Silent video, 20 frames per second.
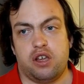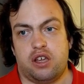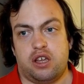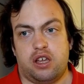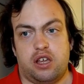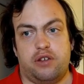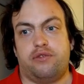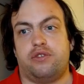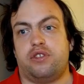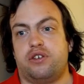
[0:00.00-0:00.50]

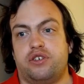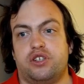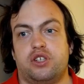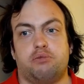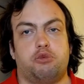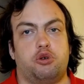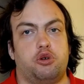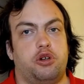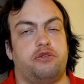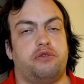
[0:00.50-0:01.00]
if there is a
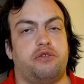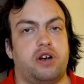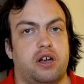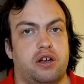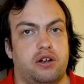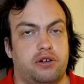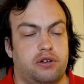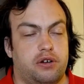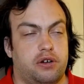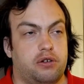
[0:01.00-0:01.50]

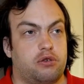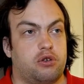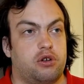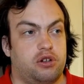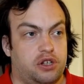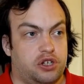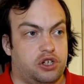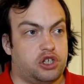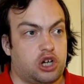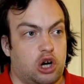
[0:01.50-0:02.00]
modifier called a
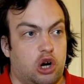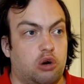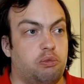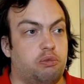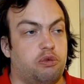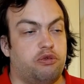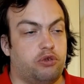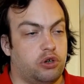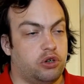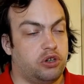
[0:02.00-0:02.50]
sharp
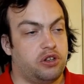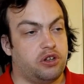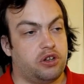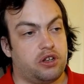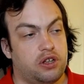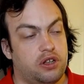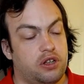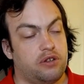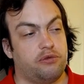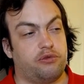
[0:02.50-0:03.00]
for the
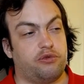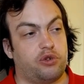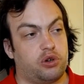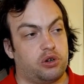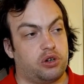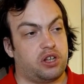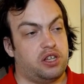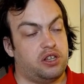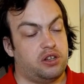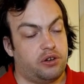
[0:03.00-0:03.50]

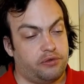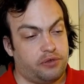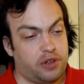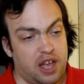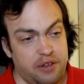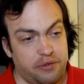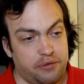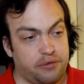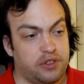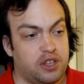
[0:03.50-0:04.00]
key of
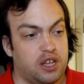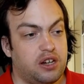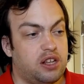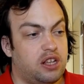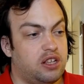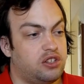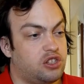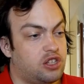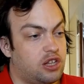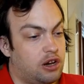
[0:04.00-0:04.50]
F, then
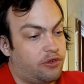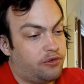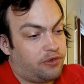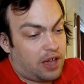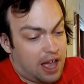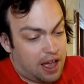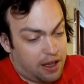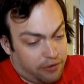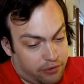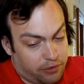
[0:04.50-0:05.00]
instead of
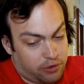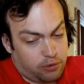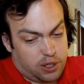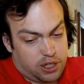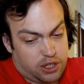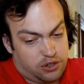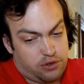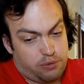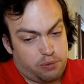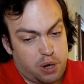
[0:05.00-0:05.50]
F, which
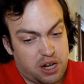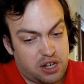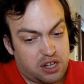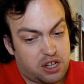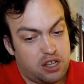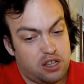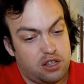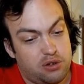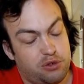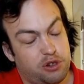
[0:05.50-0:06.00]
is the white
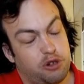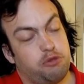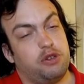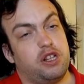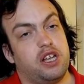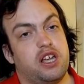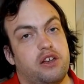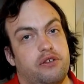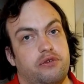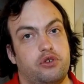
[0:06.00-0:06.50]
key, you would
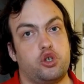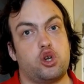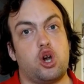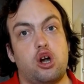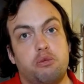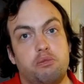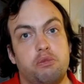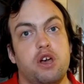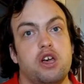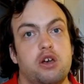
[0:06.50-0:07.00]
play F
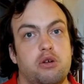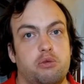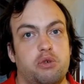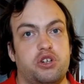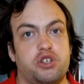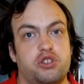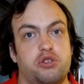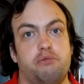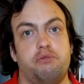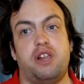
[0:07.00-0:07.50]
sharp, which
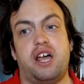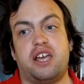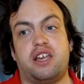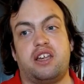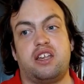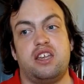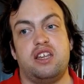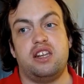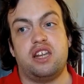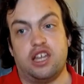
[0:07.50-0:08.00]
is the
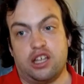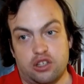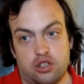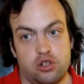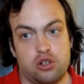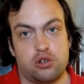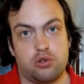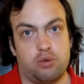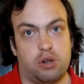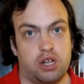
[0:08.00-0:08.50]
black key
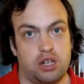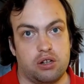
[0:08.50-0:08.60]
next to it.